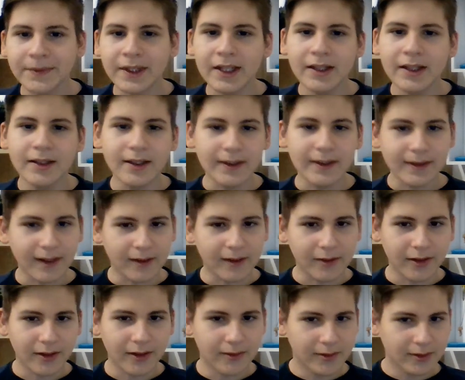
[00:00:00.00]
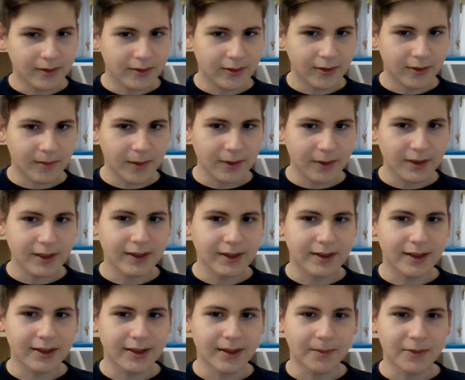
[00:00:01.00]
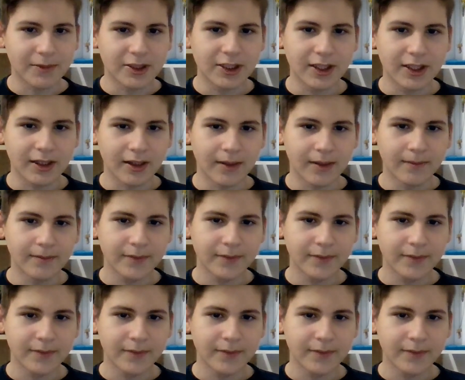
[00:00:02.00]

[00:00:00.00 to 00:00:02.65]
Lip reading: Next category I want to talk about is the submachine gun.